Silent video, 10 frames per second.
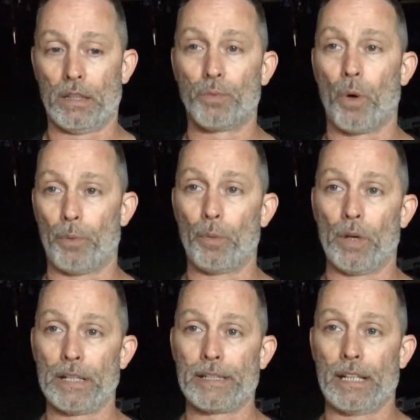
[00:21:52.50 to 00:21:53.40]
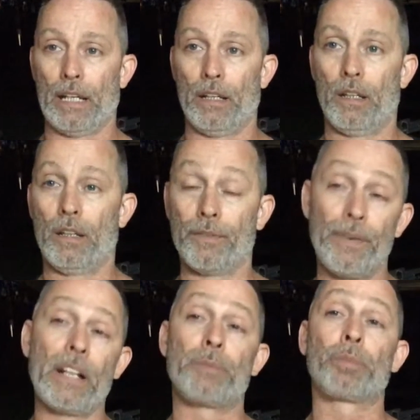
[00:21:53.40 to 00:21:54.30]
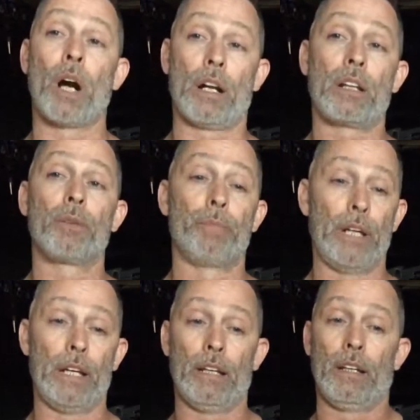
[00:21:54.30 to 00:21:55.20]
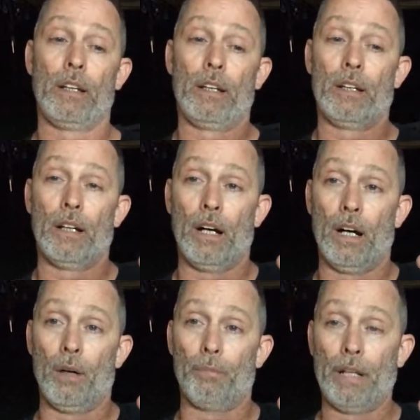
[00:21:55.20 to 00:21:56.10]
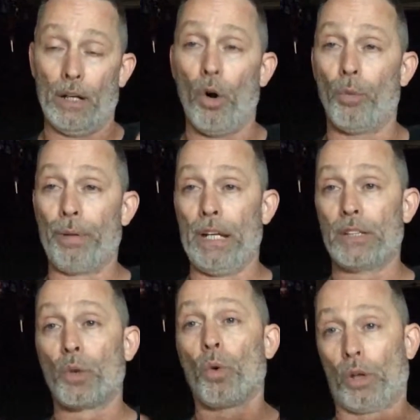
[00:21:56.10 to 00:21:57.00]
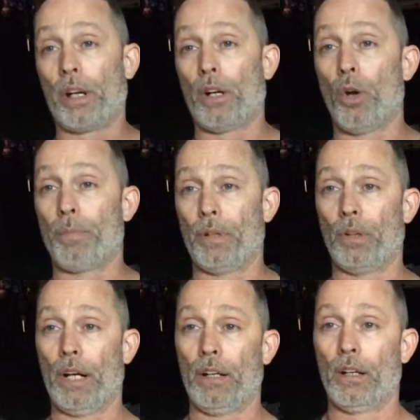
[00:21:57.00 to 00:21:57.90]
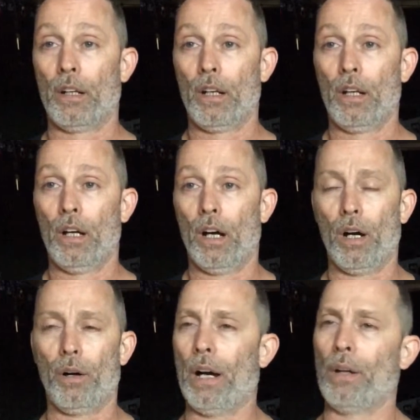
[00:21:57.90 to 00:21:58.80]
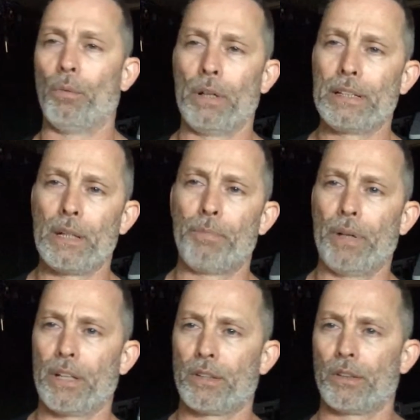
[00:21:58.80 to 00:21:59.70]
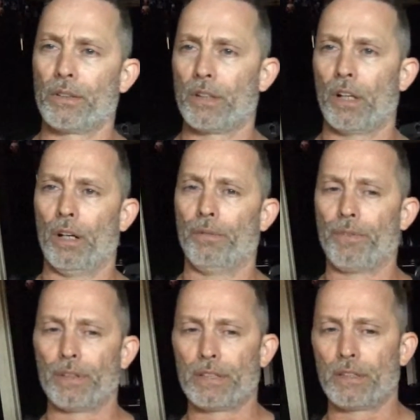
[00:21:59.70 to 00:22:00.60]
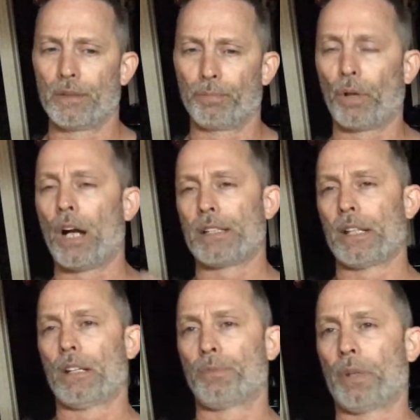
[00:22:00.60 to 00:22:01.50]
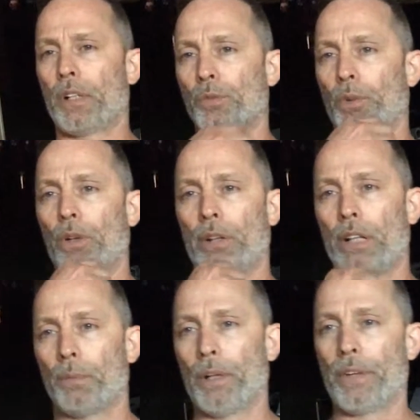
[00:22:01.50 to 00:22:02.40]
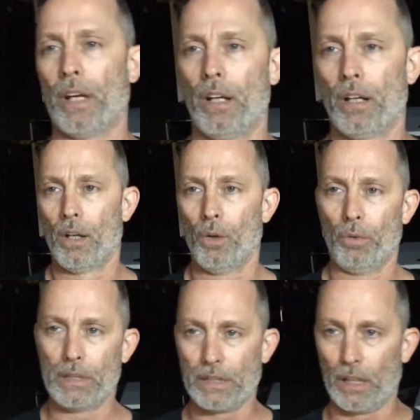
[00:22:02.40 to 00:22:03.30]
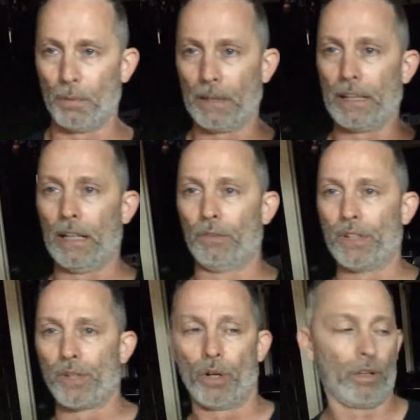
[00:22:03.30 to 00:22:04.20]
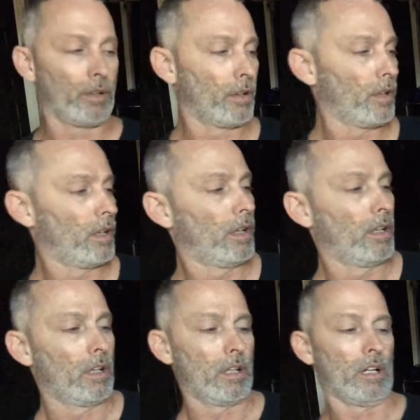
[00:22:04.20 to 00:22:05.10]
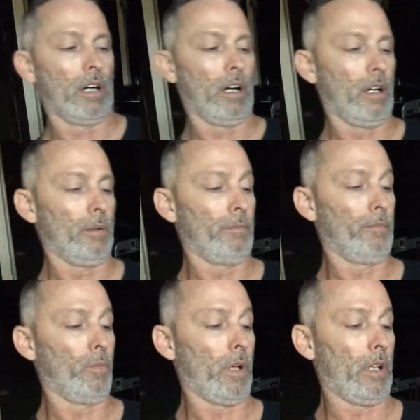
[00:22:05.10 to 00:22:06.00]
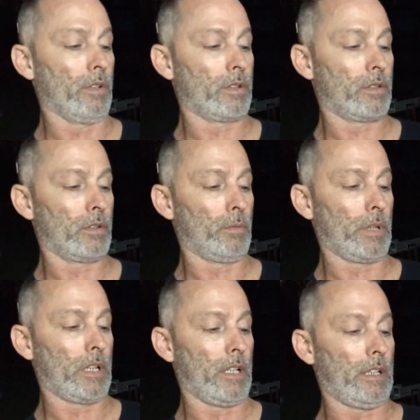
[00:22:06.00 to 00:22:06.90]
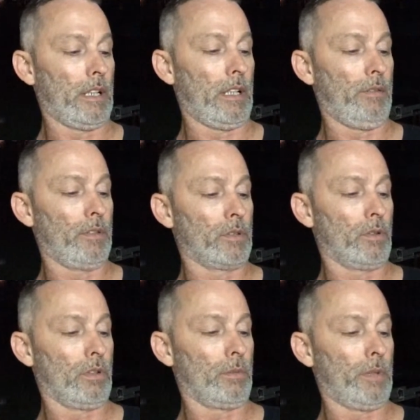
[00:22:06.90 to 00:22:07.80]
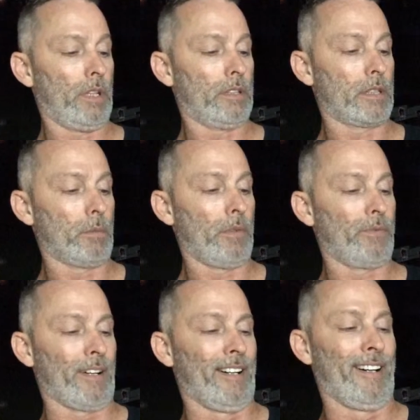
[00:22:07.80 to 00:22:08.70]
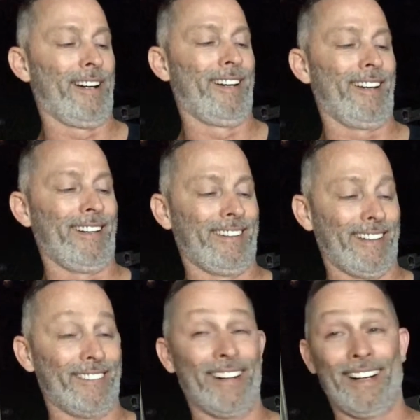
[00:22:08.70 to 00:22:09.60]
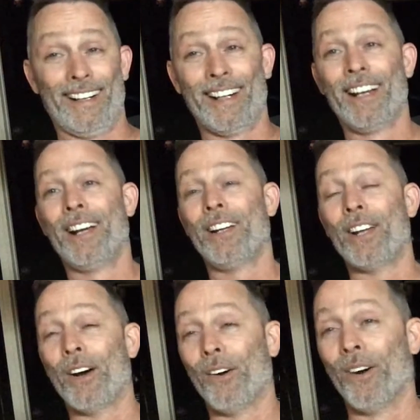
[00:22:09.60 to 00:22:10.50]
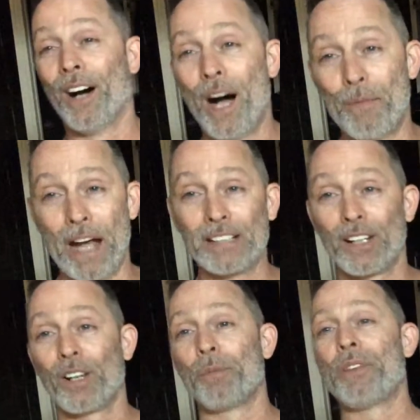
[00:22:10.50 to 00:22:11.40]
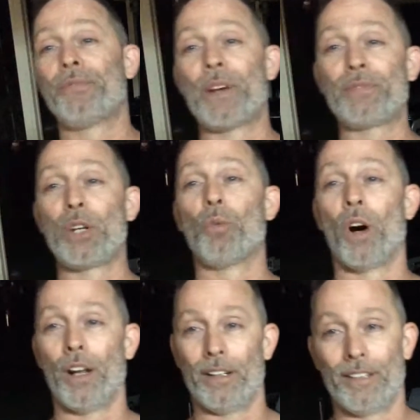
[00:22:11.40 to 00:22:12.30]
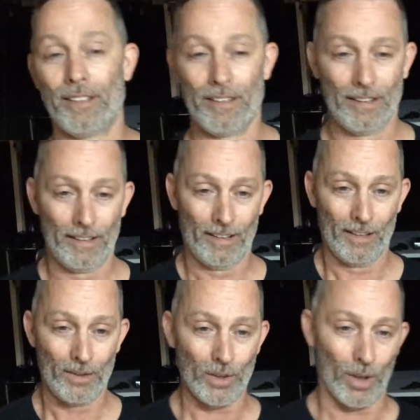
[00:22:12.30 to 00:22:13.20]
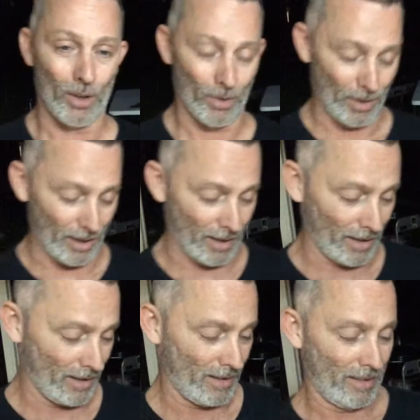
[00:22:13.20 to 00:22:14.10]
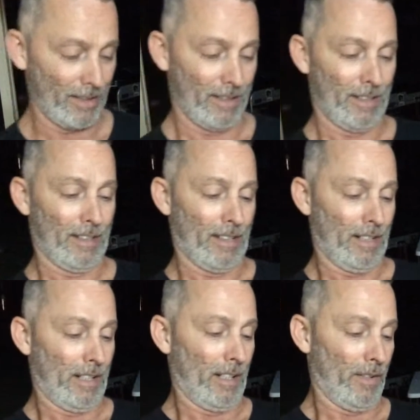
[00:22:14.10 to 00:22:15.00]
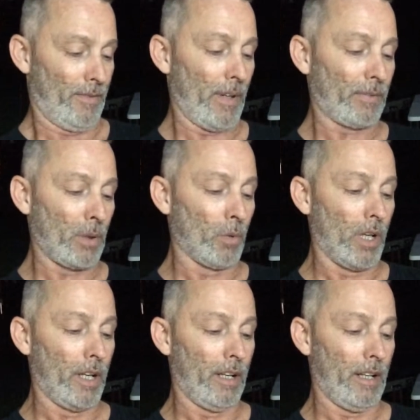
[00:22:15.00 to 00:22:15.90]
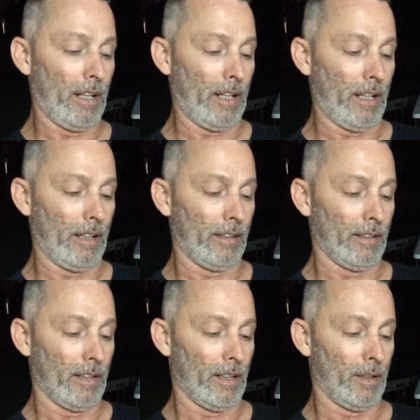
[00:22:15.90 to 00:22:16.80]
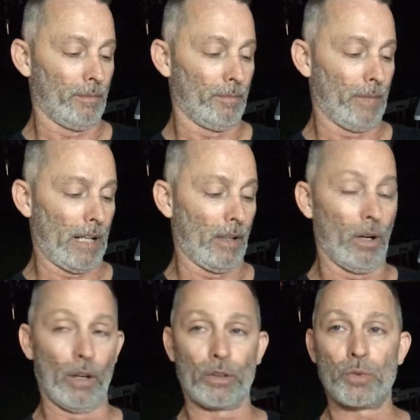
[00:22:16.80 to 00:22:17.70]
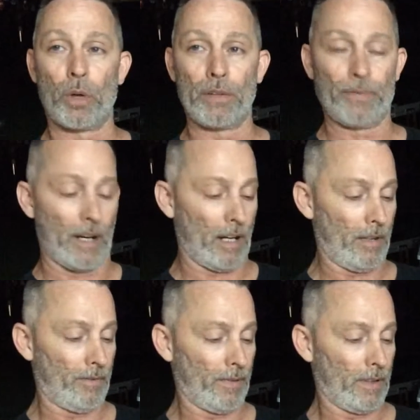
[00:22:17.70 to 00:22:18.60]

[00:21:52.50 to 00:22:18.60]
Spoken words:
is what we want to see. The finished product could be in a whole piece or cut open, right? I don't want to see pictures of the process because we don't care about that. We just care about the end result. What else? Oh my God, Dave is going to be 75. Yeah, right. No, I'm actually going to be 51. So, 51, and I know I look 25.